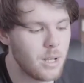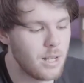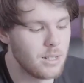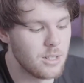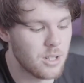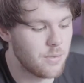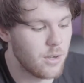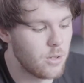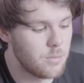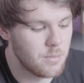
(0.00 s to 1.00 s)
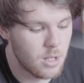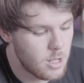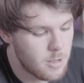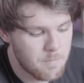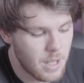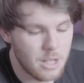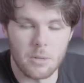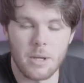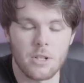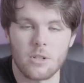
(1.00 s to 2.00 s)
And it's a film, as
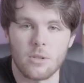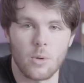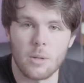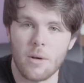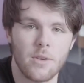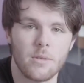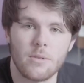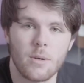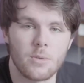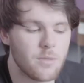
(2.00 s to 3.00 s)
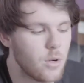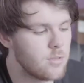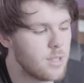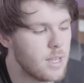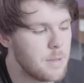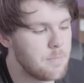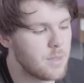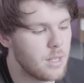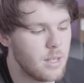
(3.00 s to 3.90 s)
I mentioned, one of my favourite films of all time,